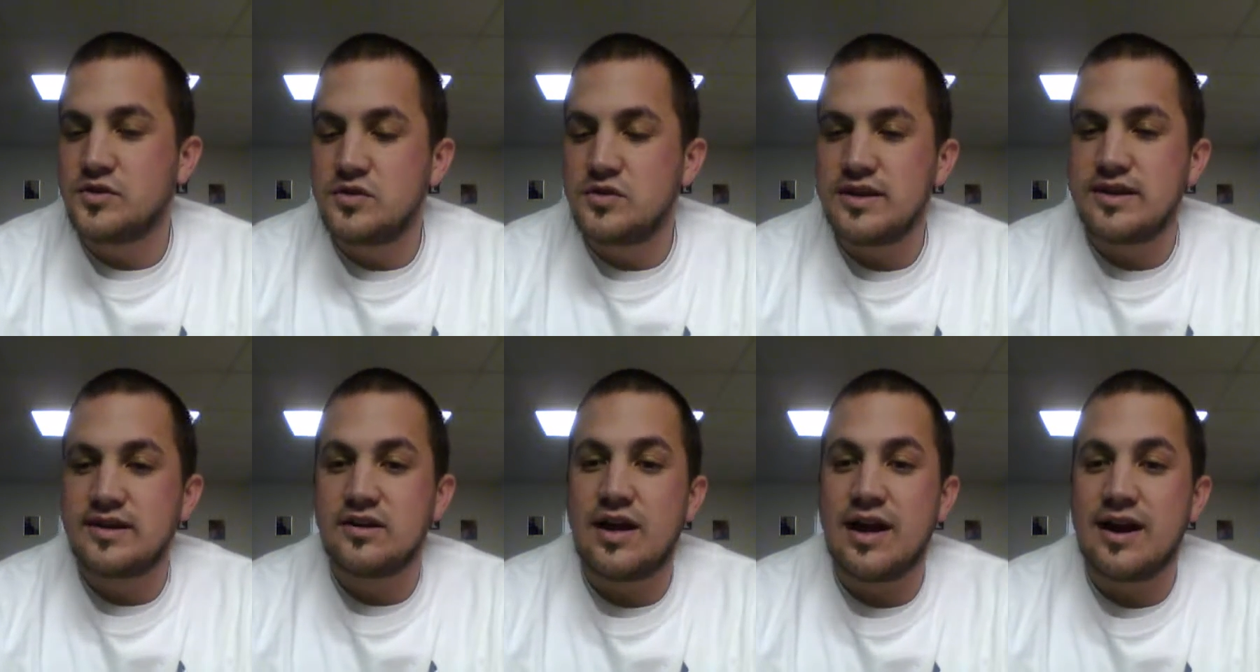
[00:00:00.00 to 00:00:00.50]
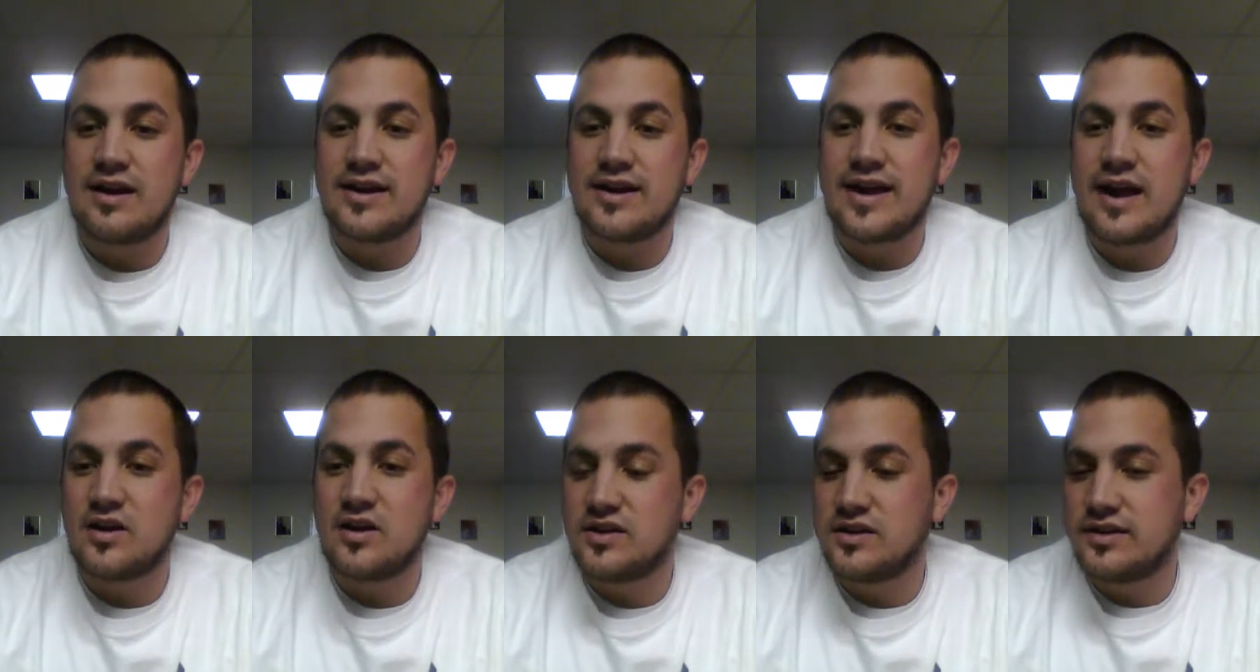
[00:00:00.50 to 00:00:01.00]
You need to know how to
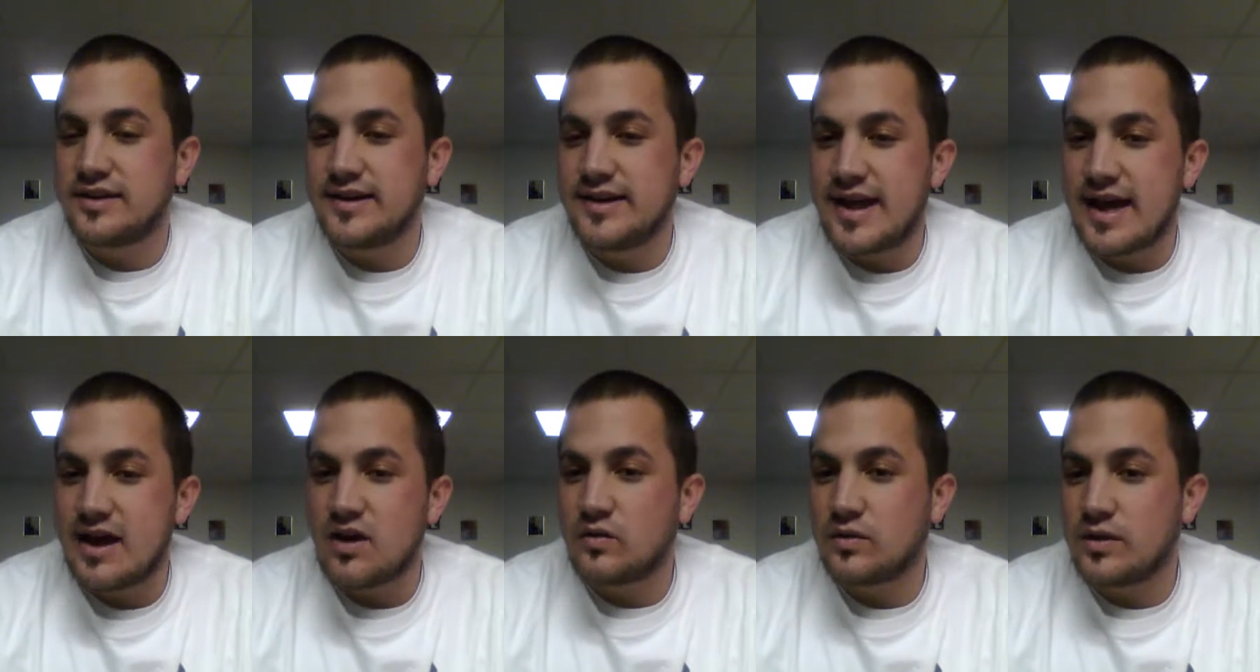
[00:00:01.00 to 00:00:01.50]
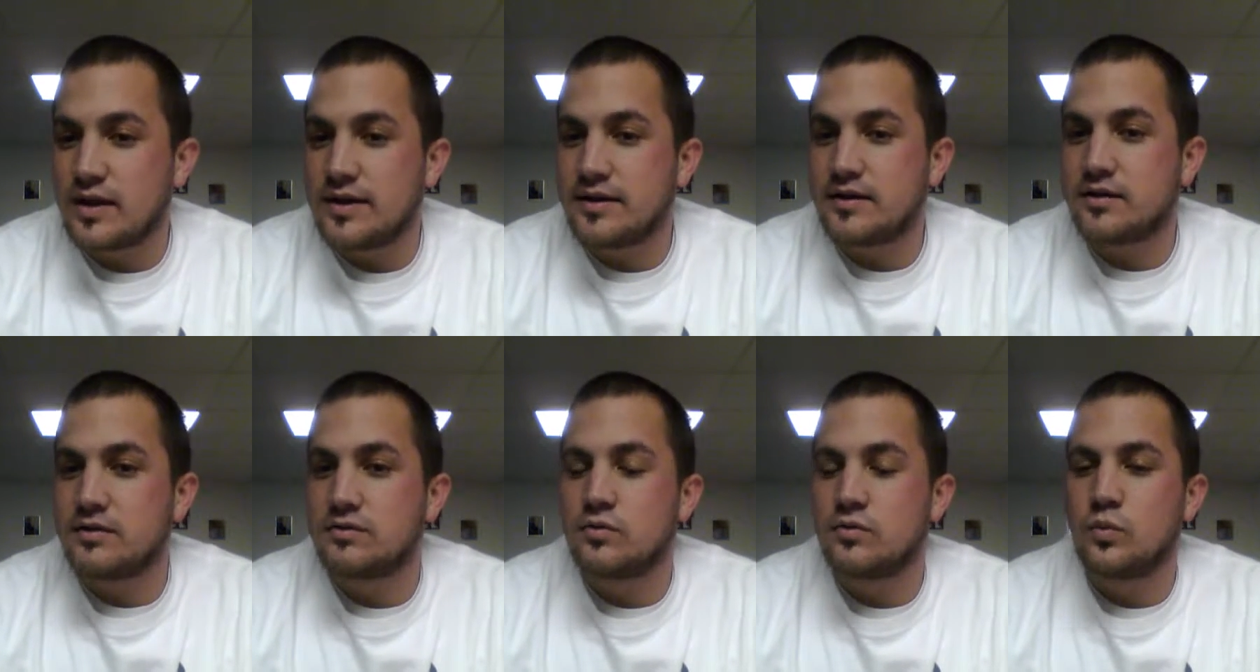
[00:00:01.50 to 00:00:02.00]
calculate an
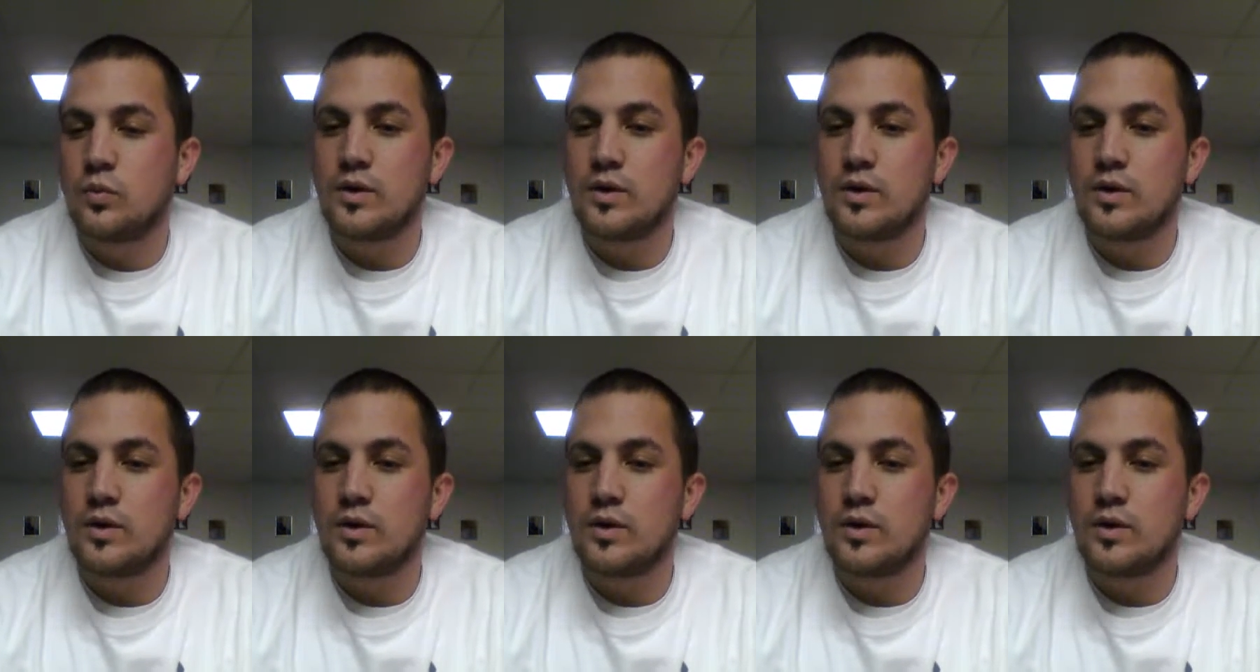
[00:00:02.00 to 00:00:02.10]
outlier.